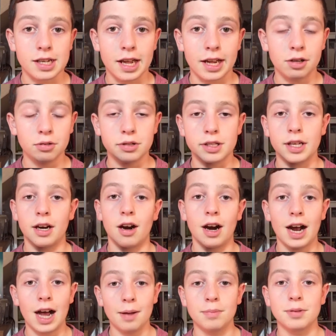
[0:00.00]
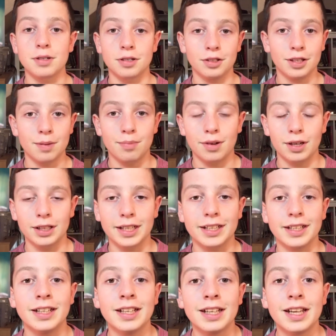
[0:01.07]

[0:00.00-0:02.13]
geckos, they are absolutely brilliant.